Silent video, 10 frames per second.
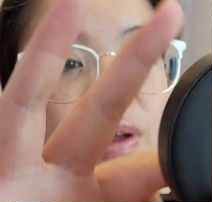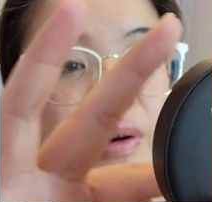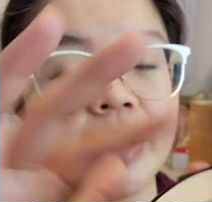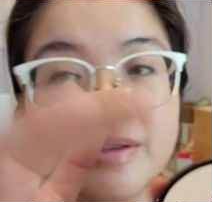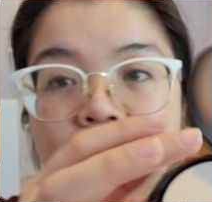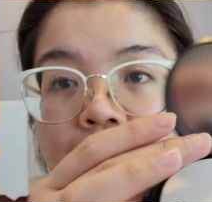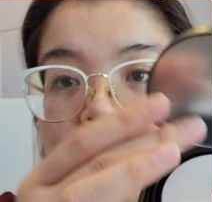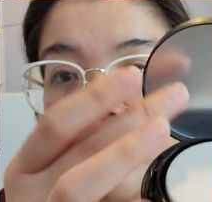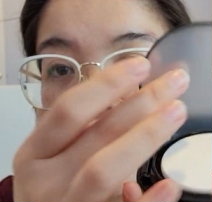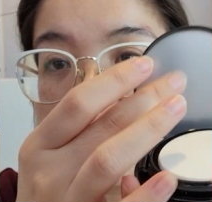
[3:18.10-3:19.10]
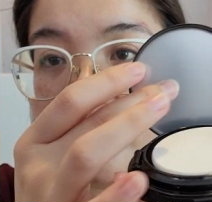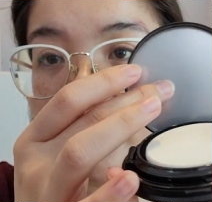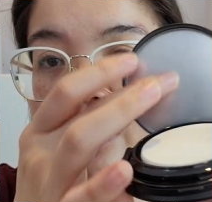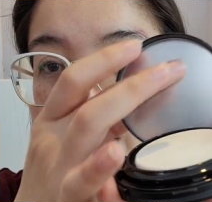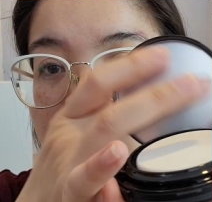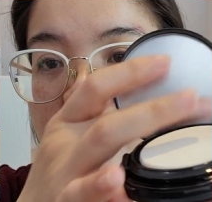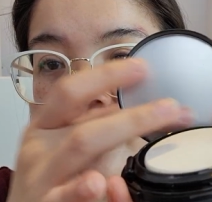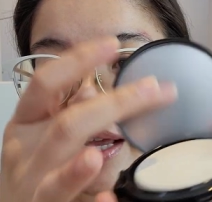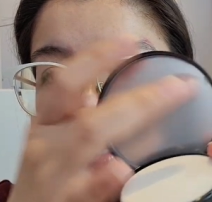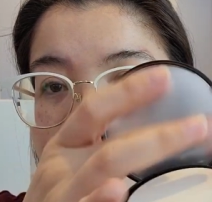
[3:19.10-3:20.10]
There is a mirror here. It
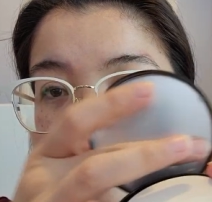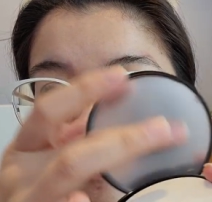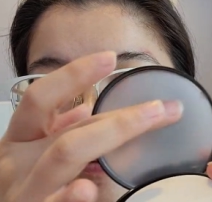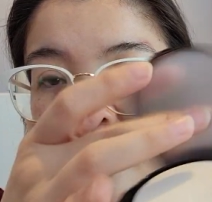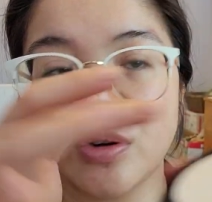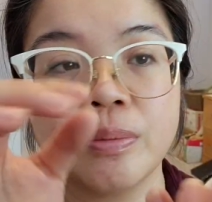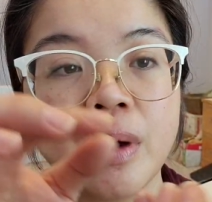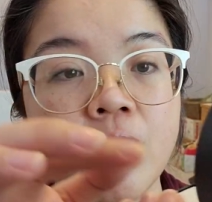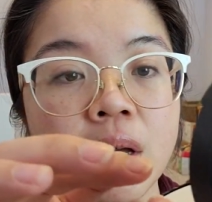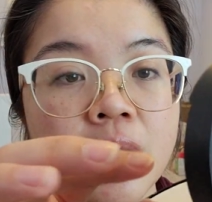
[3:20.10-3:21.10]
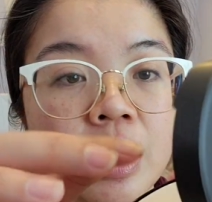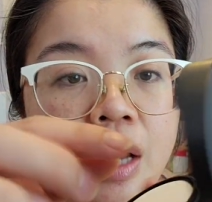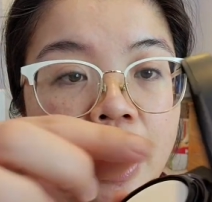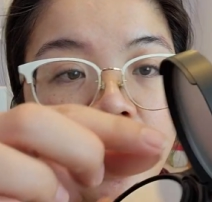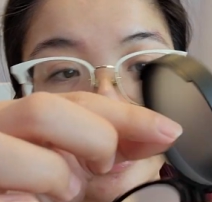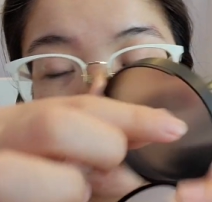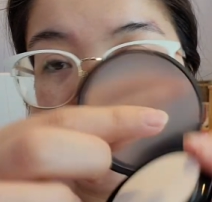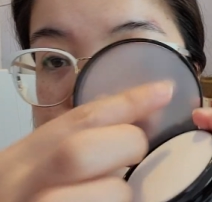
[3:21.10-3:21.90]
just has that film on it and it